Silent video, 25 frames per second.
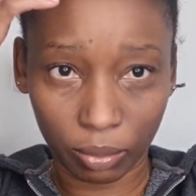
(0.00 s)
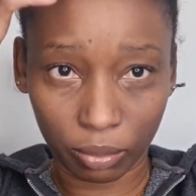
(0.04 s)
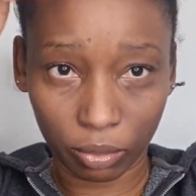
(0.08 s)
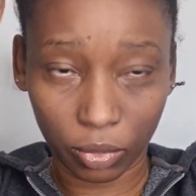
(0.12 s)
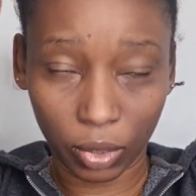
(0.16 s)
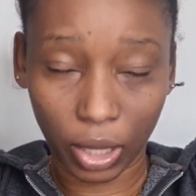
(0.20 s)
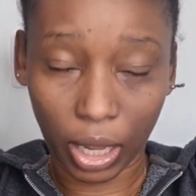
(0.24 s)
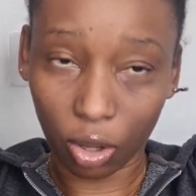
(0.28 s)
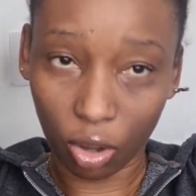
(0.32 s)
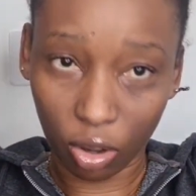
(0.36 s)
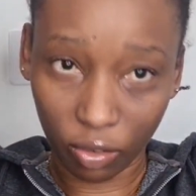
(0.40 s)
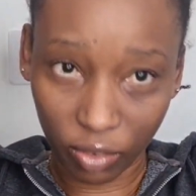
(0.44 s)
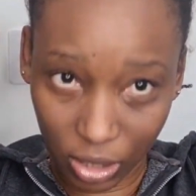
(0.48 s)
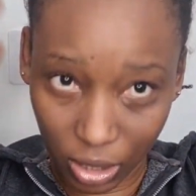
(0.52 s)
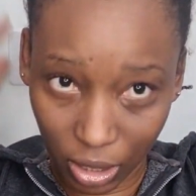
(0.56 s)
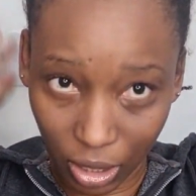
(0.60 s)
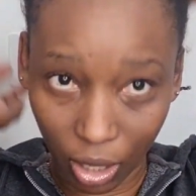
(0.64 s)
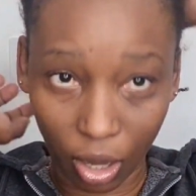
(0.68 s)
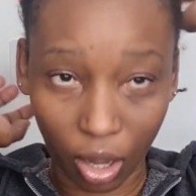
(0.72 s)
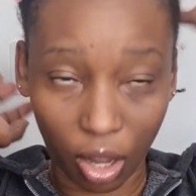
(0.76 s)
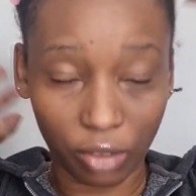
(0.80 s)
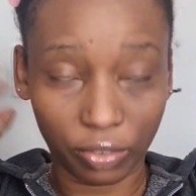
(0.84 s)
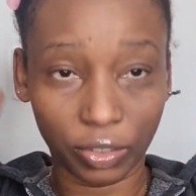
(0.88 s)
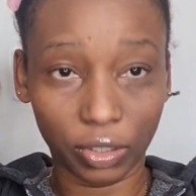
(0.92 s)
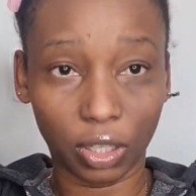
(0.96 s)
like obviously
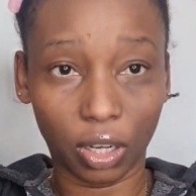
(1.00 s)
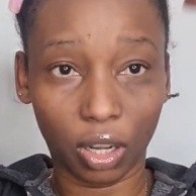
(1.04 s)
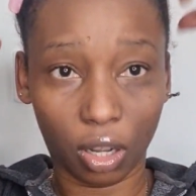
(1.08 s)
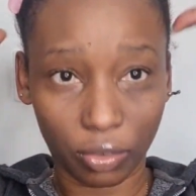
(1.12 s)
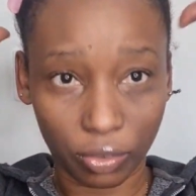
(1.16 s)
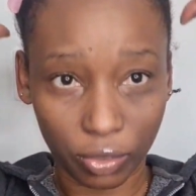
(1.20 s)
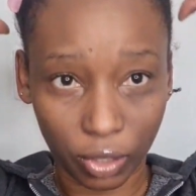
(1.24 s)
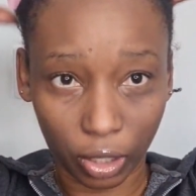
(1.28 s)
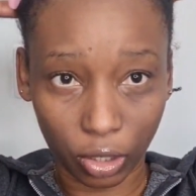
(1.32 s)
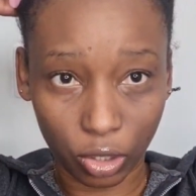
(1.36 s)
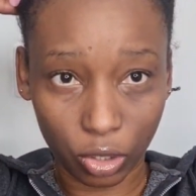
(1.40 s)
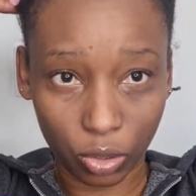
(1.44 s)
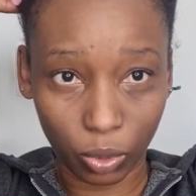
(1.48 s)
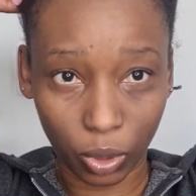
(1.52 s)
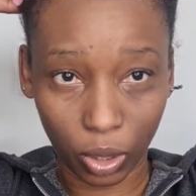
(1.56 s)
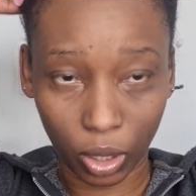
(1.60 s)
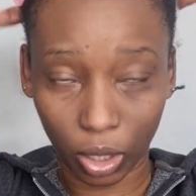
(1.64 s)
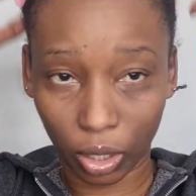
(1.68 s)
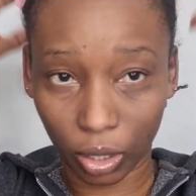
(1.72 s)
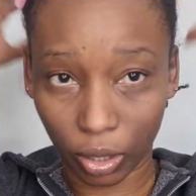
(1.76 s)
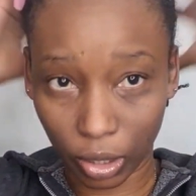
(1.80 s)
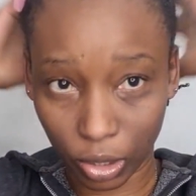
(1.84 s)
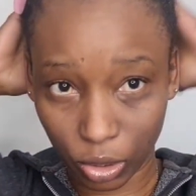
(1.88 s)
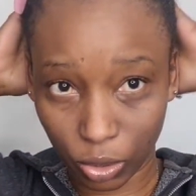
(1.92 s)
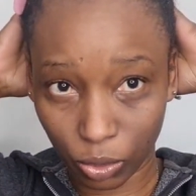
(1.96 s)
half and half, like two
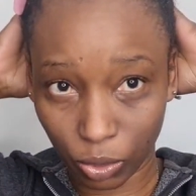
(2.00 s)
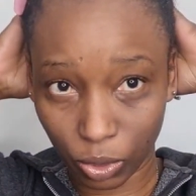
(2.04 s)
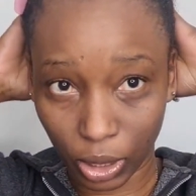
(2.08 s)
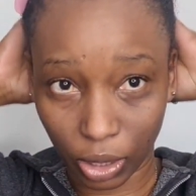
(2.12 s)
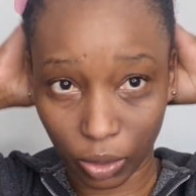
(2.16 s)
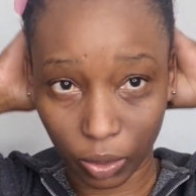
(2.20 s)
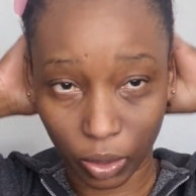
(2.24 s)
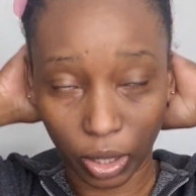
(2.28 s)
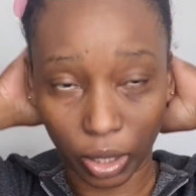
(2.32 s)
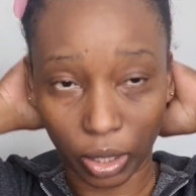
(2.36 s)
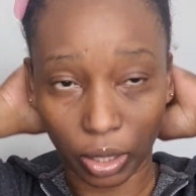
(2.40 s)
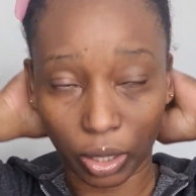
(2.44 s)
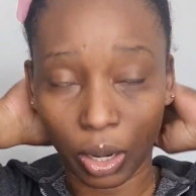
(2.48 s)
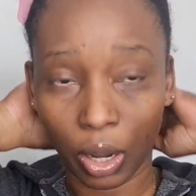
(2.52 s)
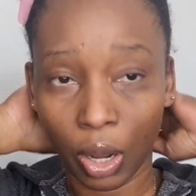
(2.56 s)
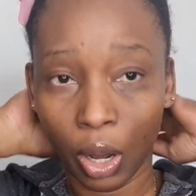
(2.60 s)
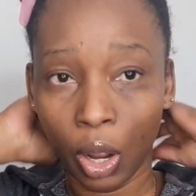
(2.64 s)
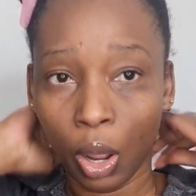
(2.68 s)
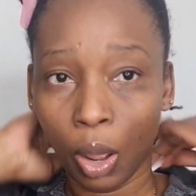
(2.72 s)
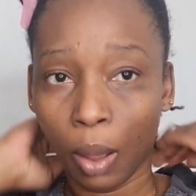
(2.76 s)
here and two down here.